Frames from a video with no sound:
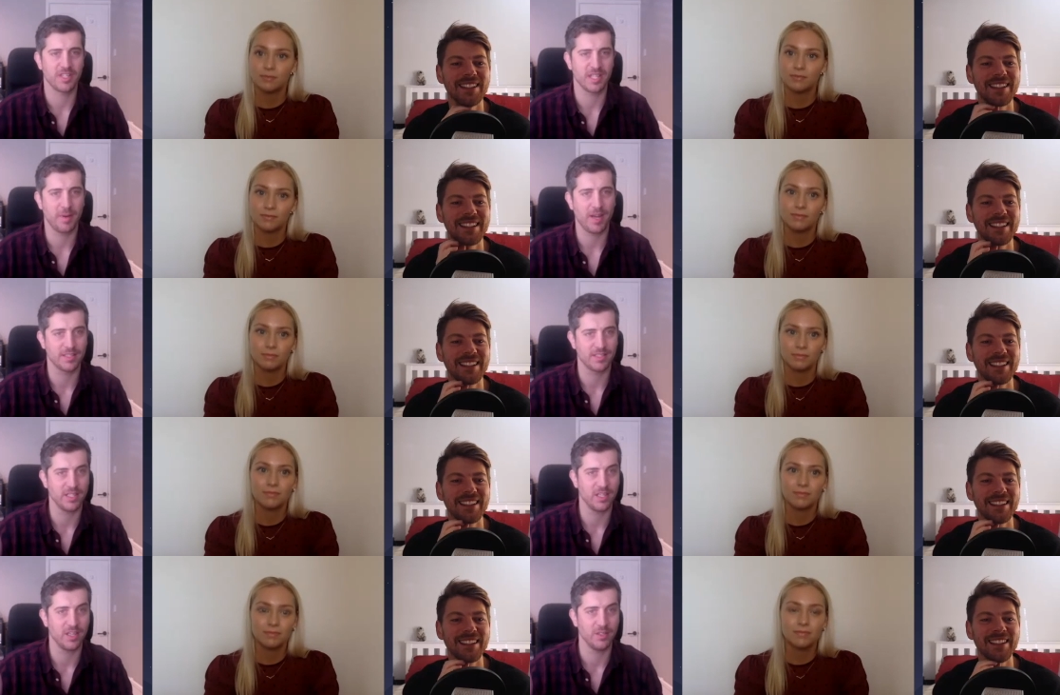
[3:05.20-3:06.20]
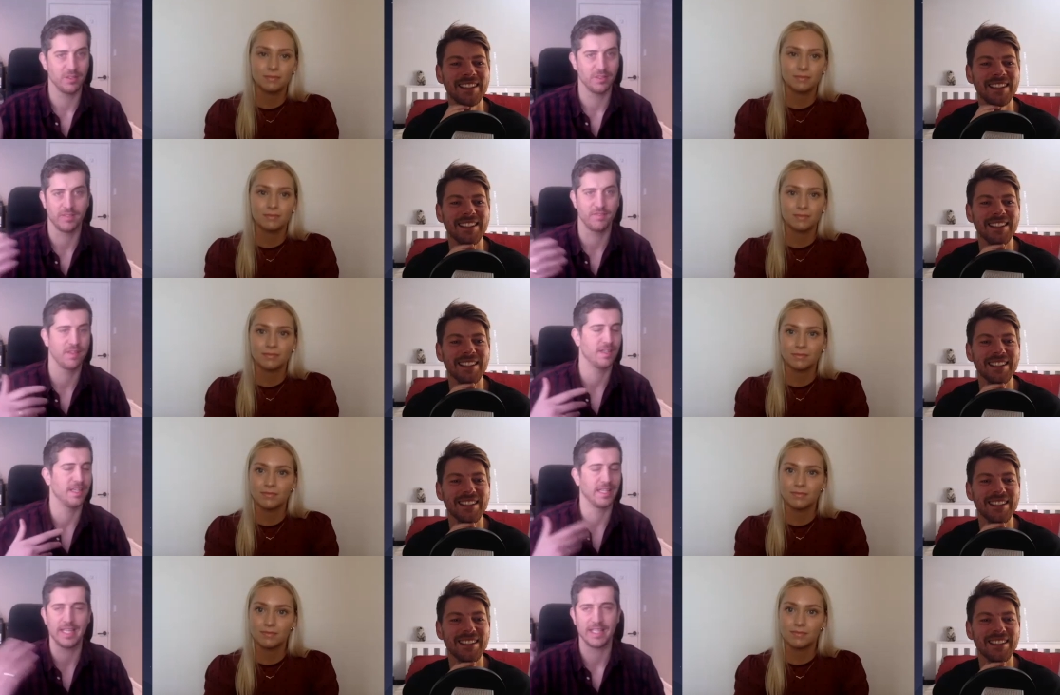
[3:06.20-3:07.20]
Speaker 1: of the pilots I know, they've
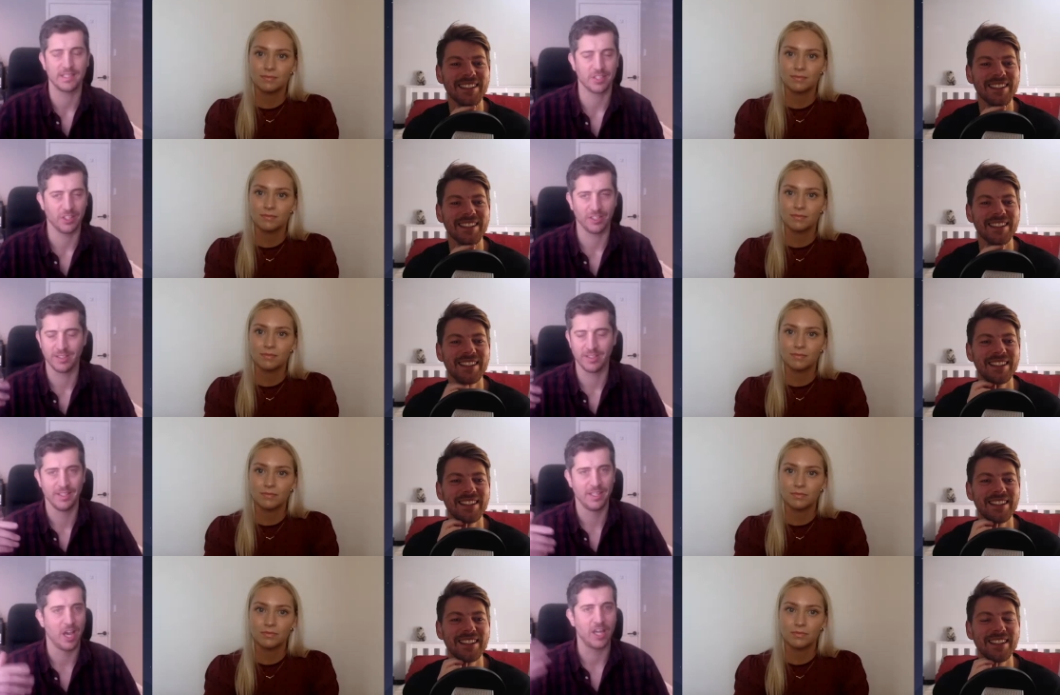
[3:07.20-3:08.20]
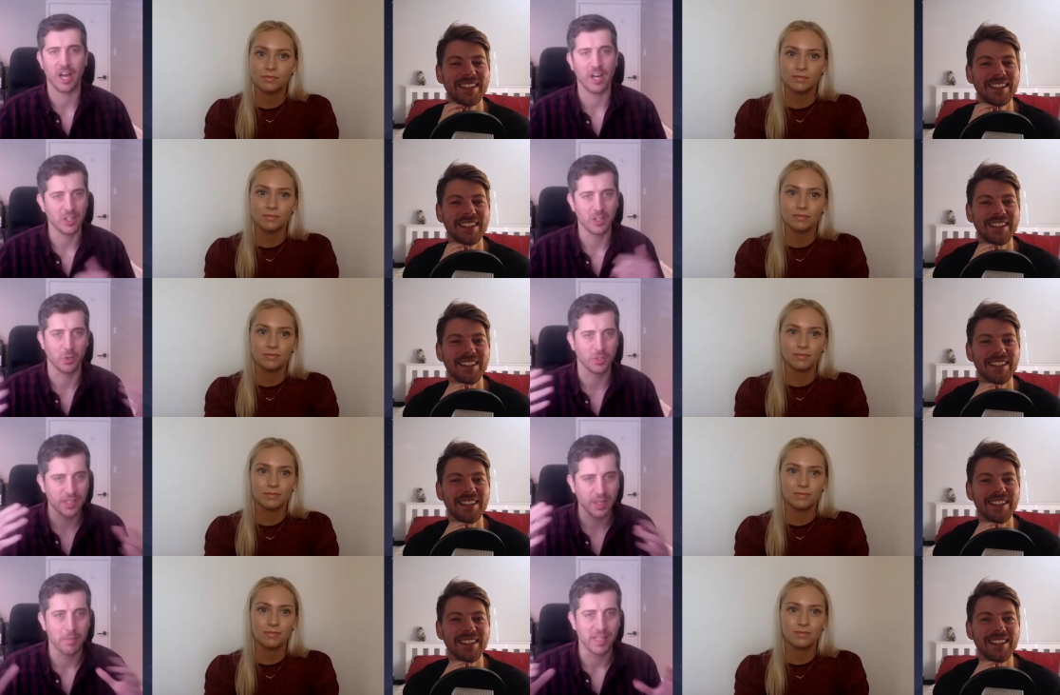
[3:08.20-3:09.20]
at least got an uncle or
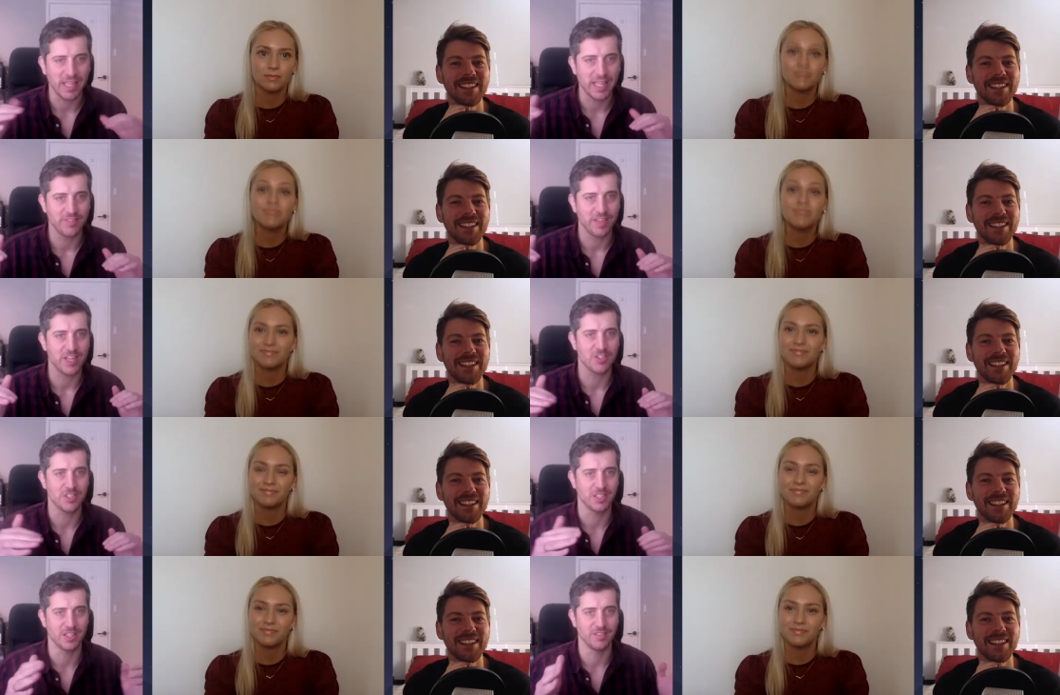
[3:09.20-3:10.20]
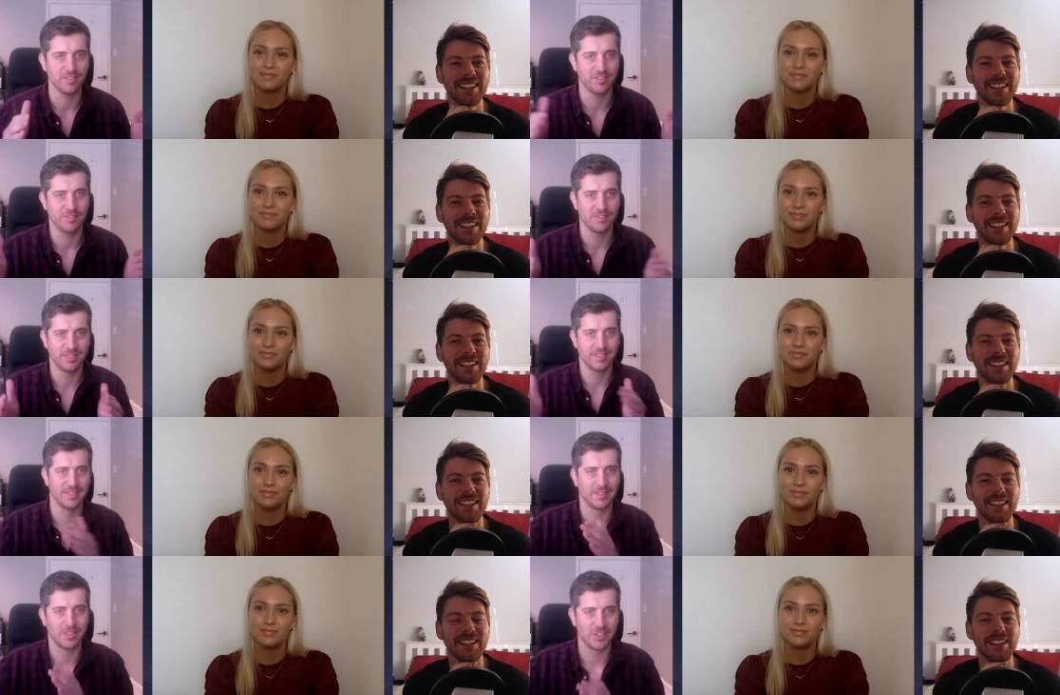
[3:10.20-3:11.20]
somebody in aviation to kind of
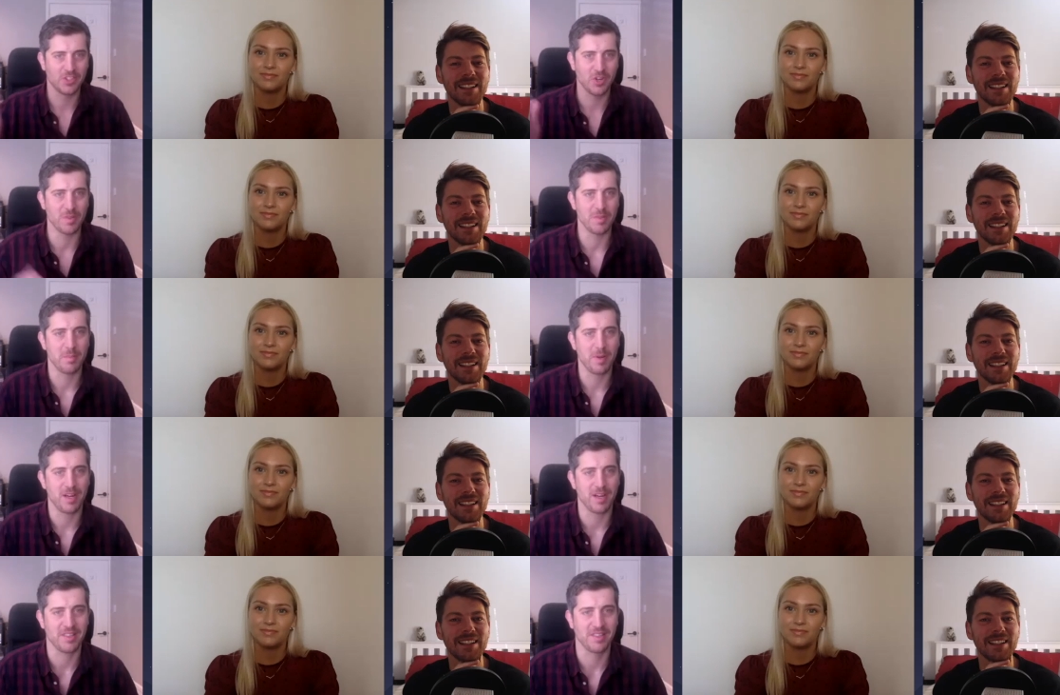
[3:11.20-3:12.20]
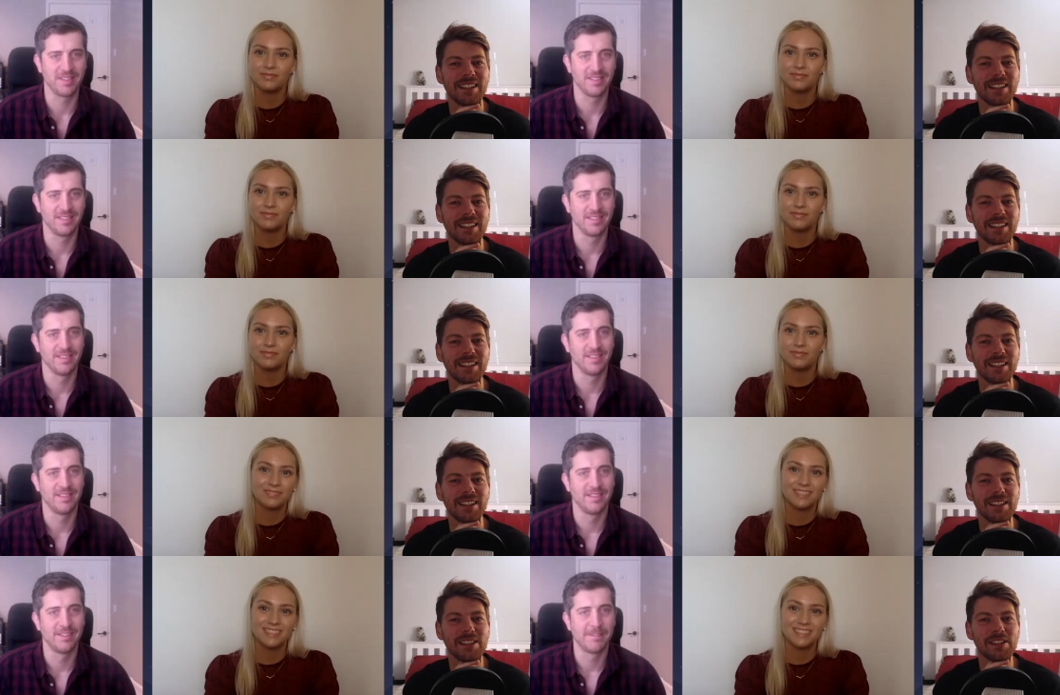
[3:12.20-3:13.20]
mm-hmm.
Speaker 2: show them the path.
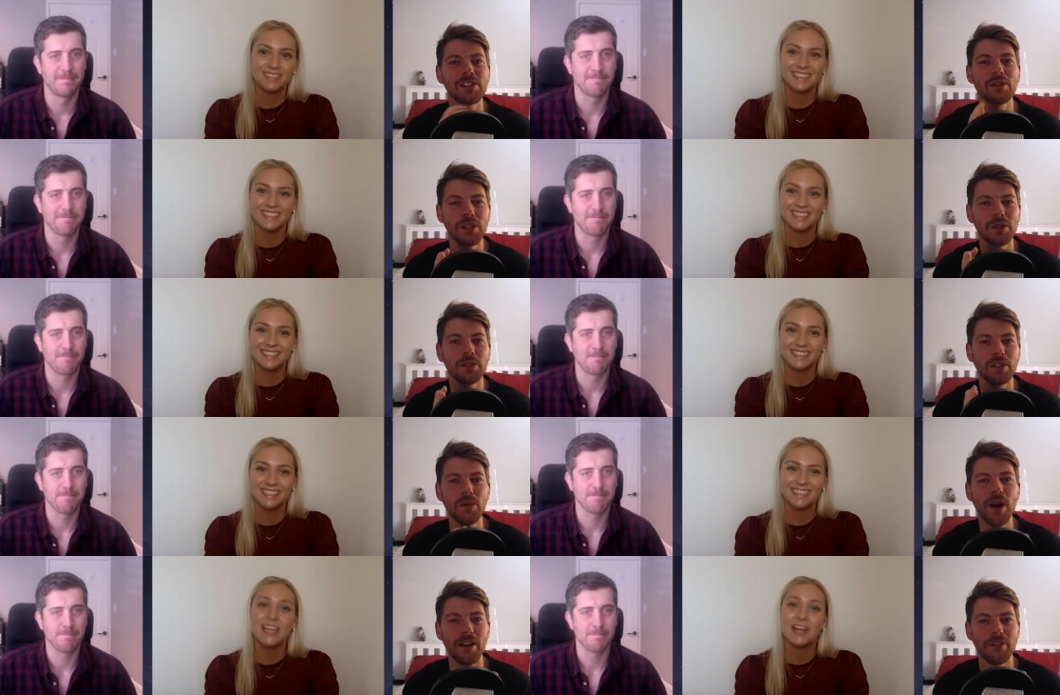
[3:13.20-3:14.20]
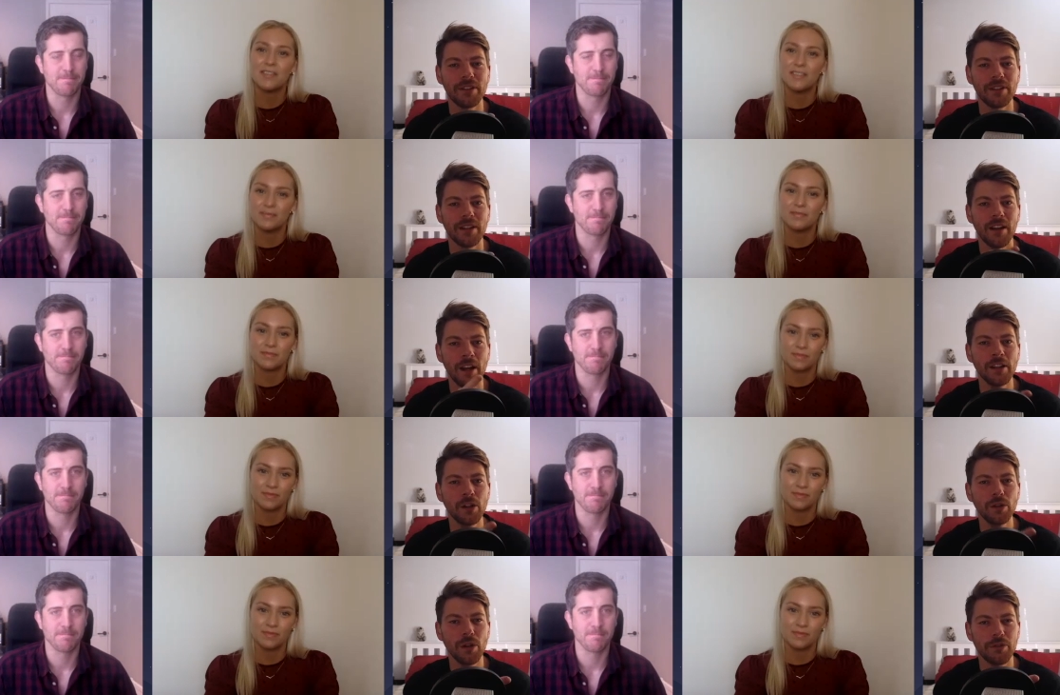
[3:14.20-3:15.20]
So you you yeah. haven't uh, uh
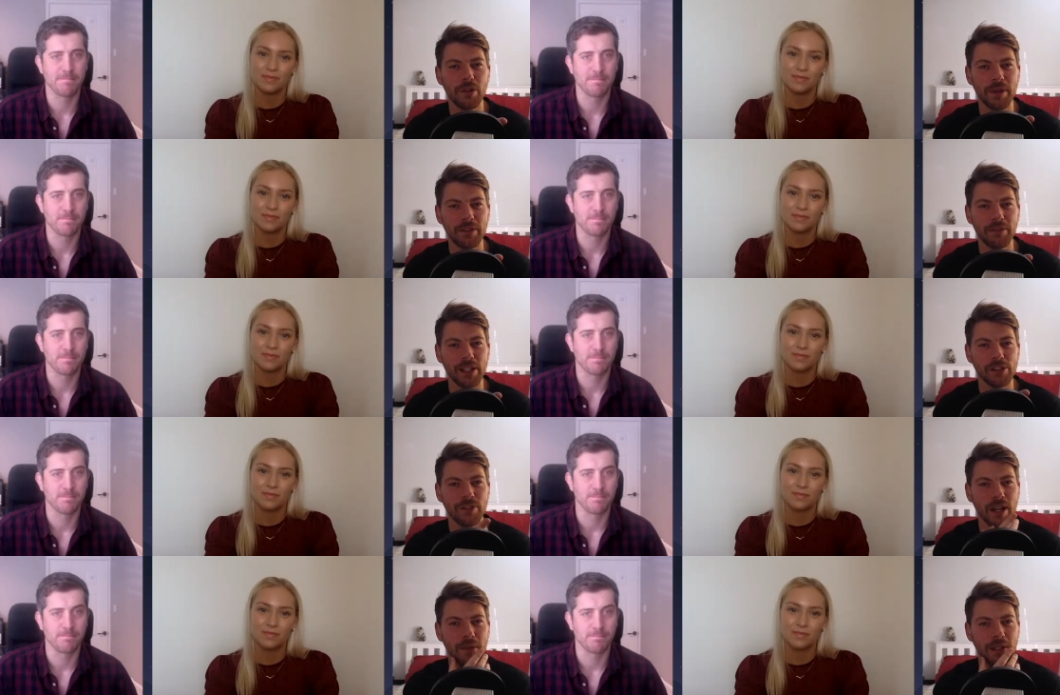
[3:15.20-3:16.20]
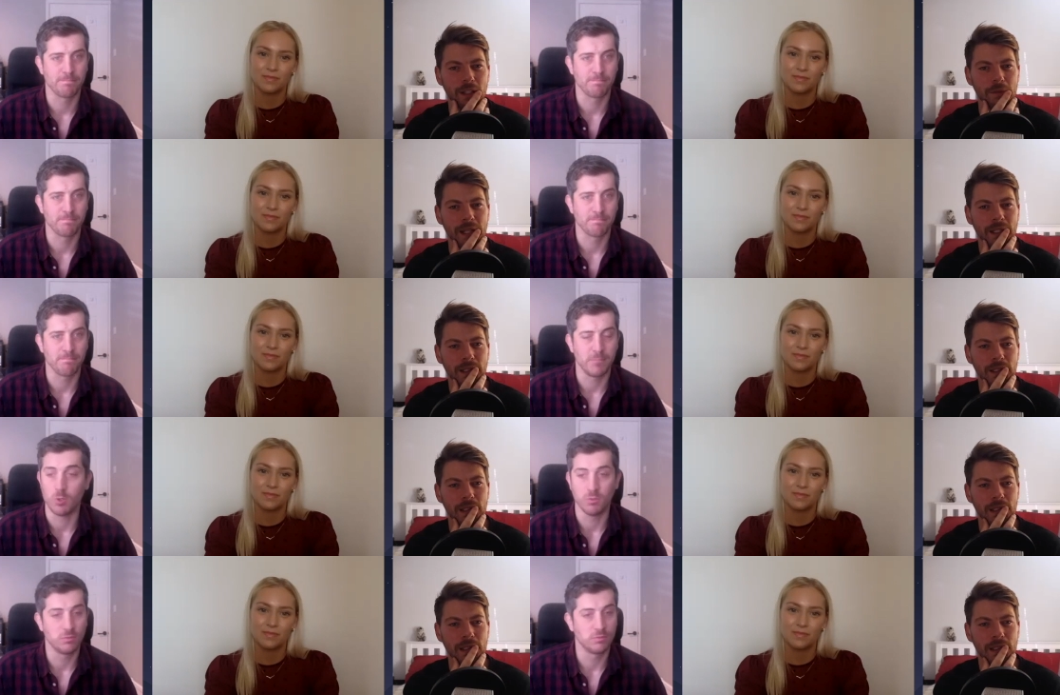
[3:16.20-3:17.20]
you're not from an aviation family, are you, Ben? No,